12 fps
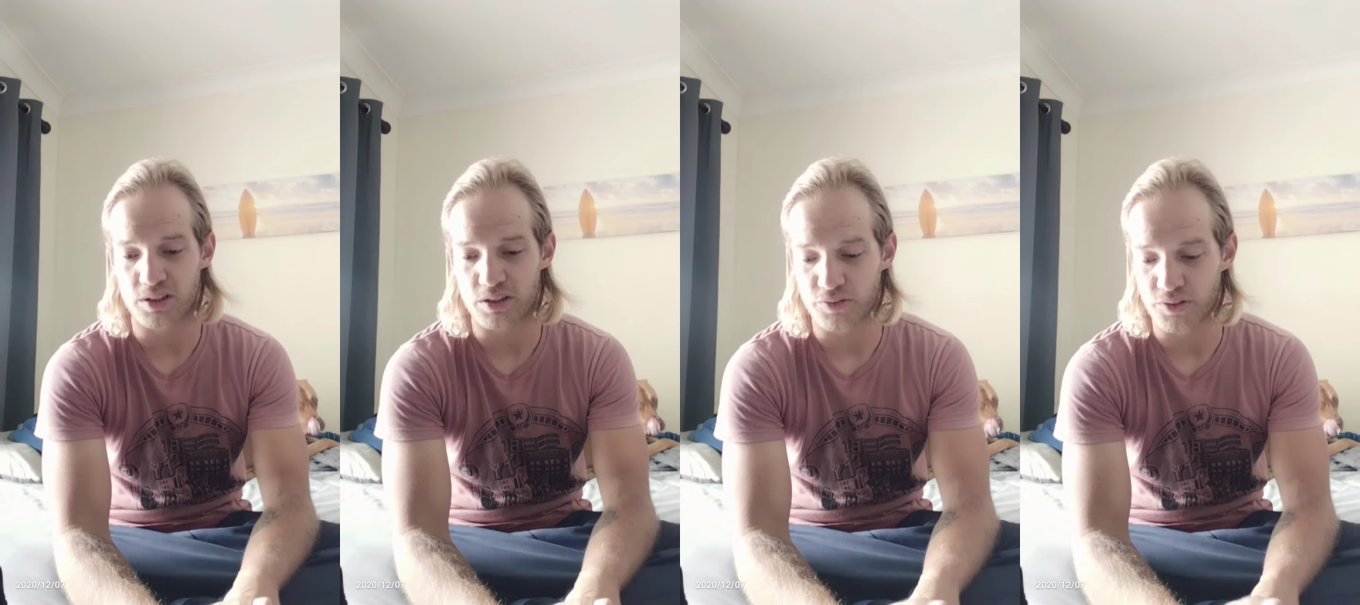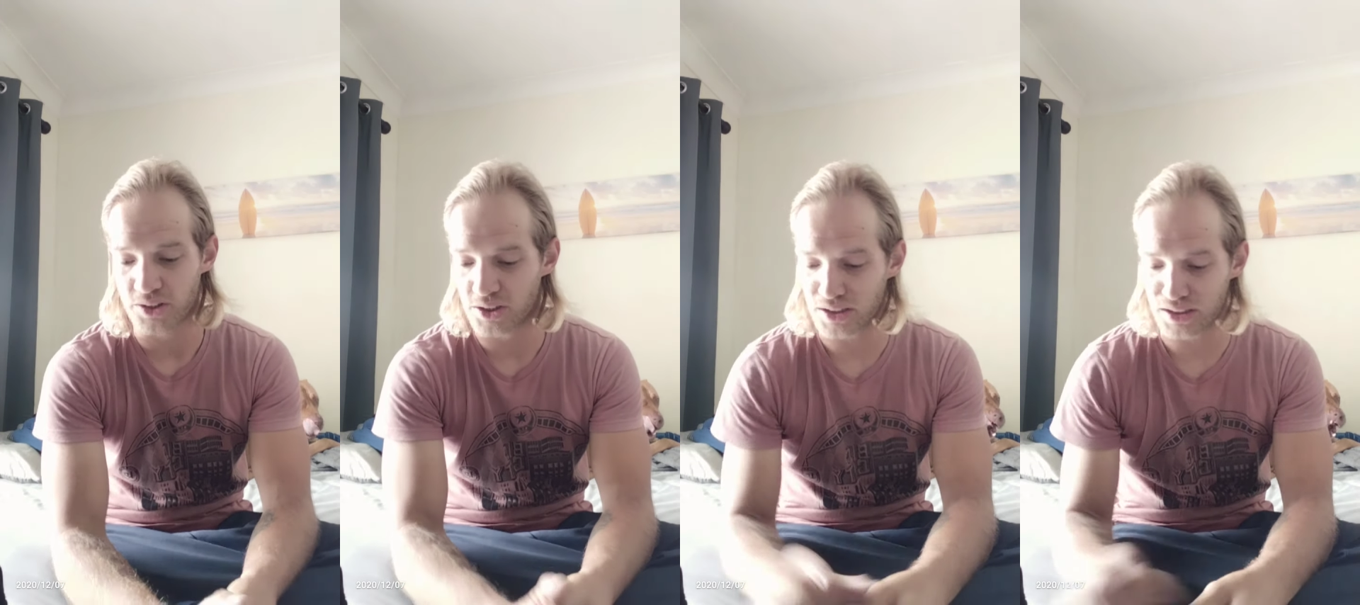
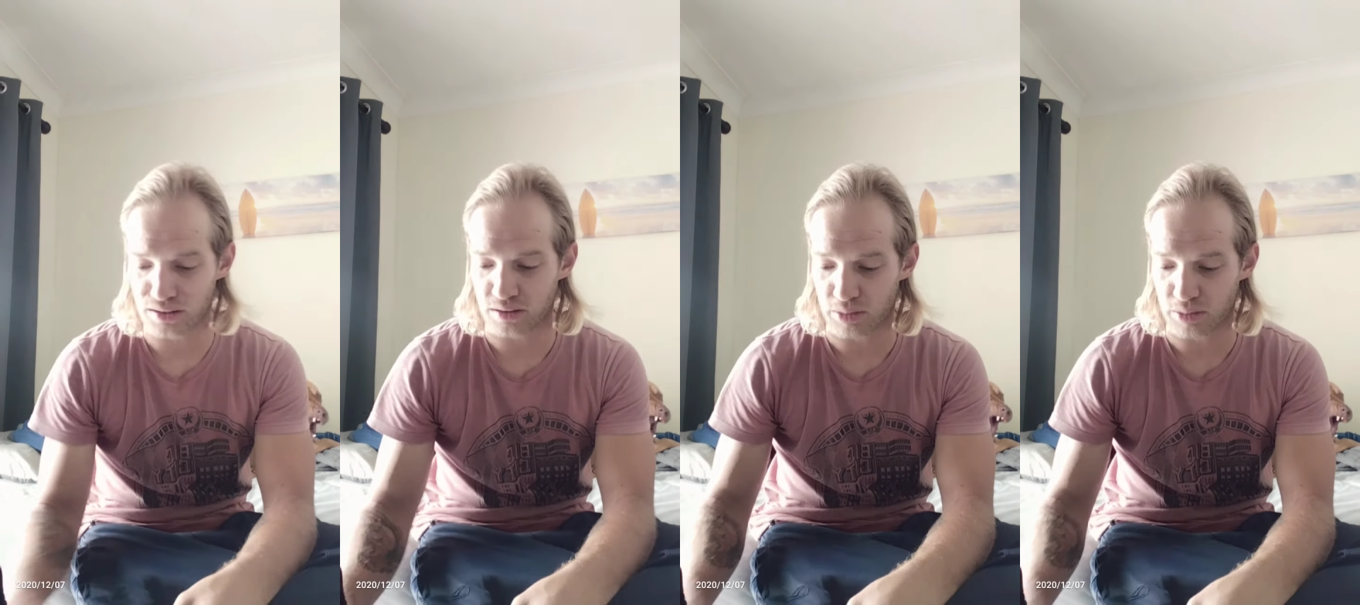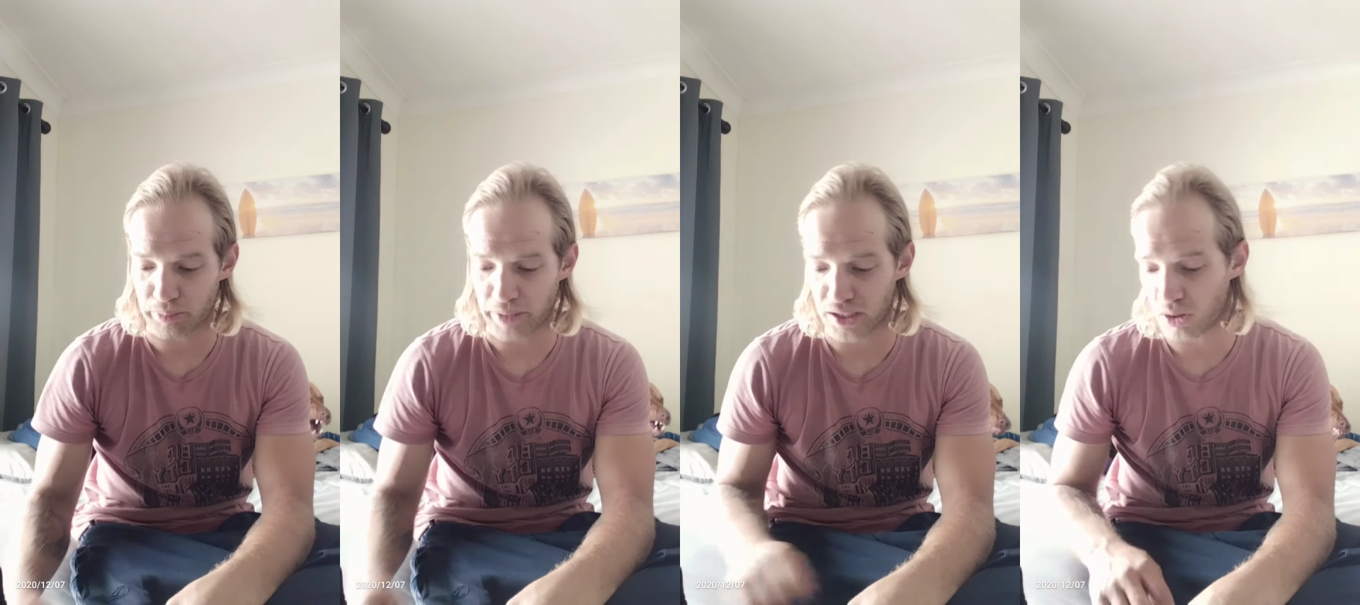the
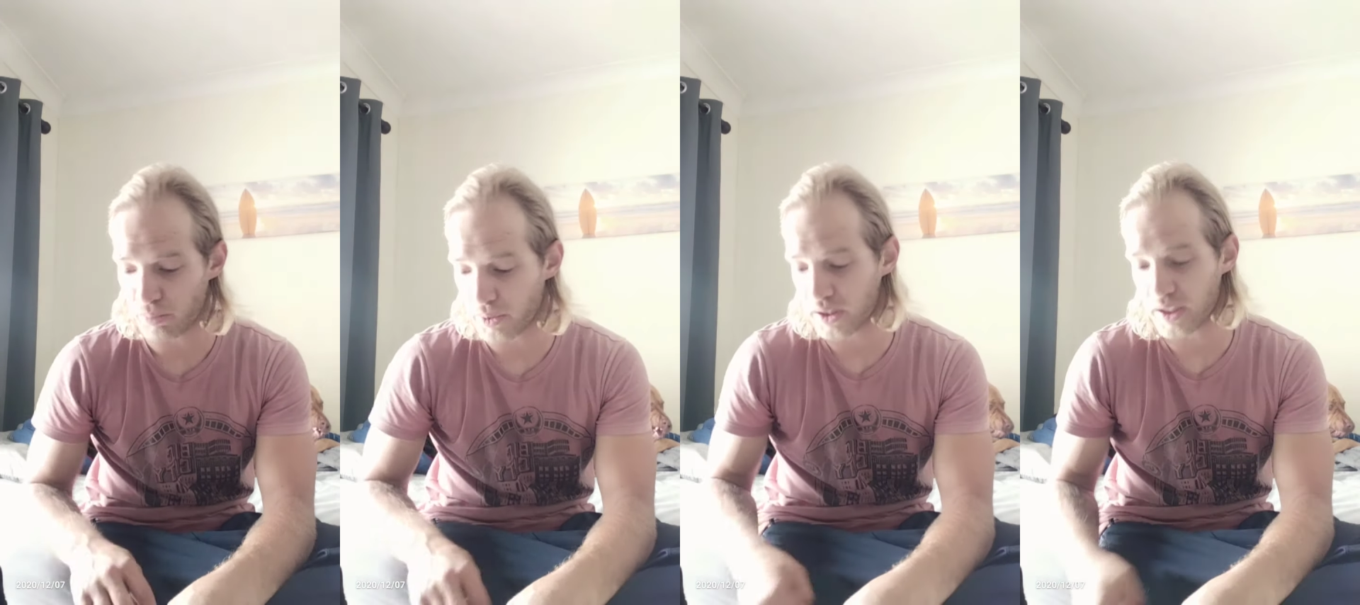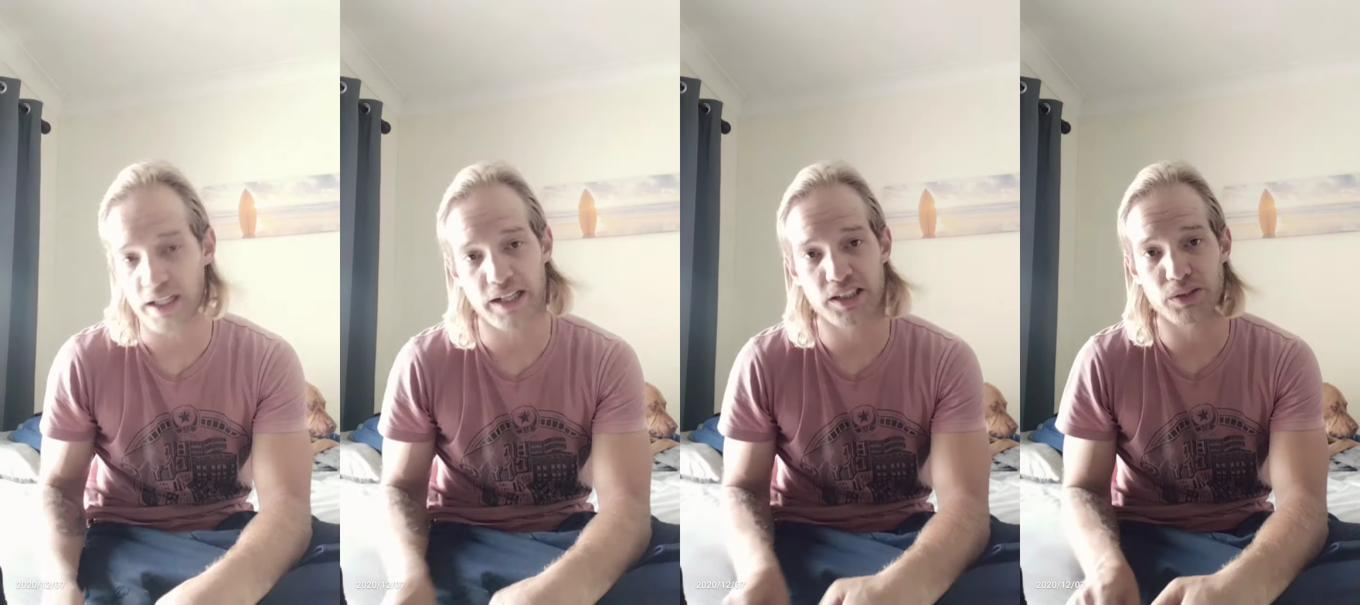main topic that
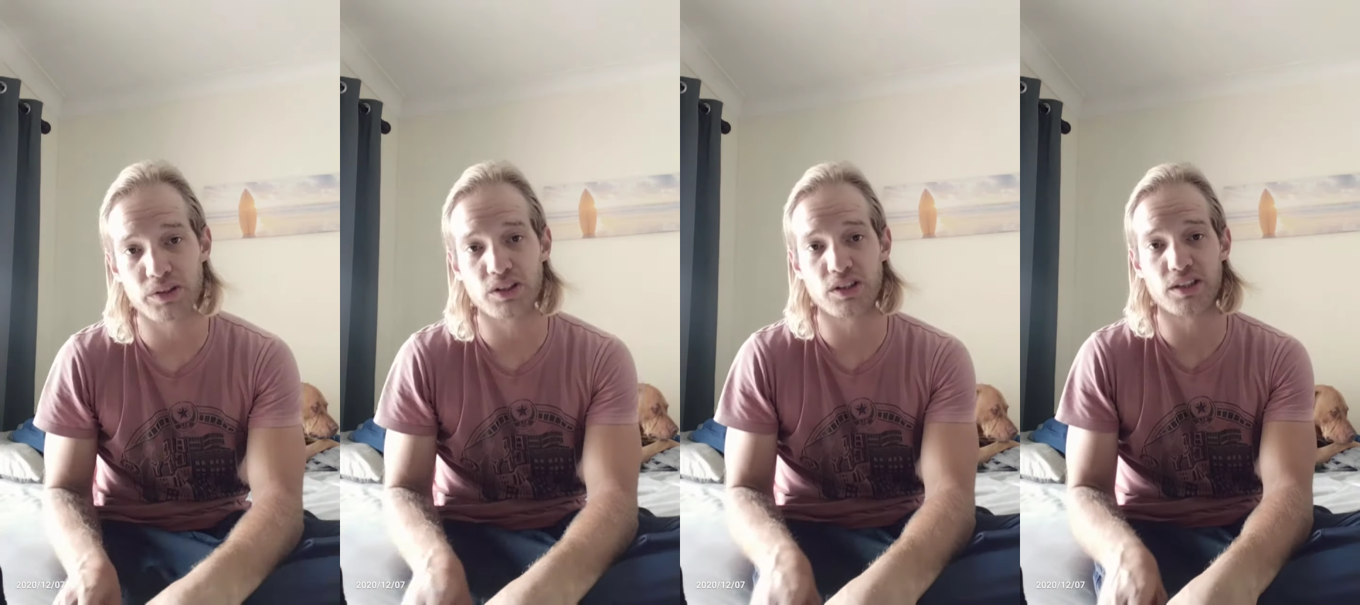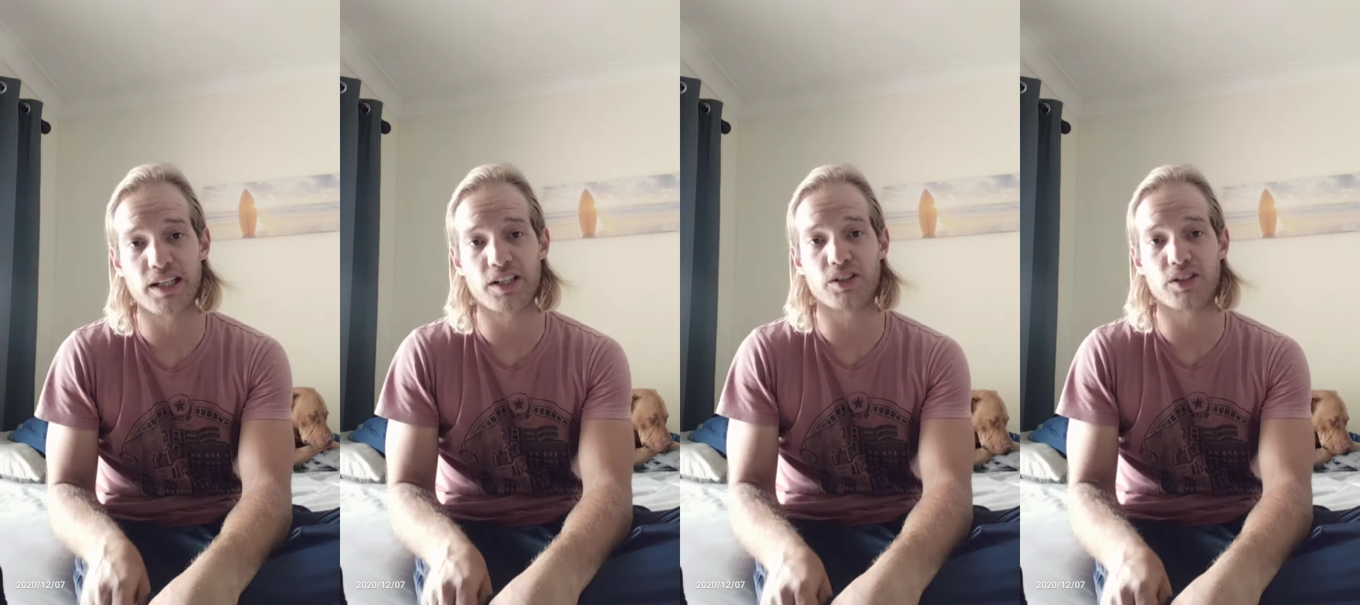I actually wanted to touch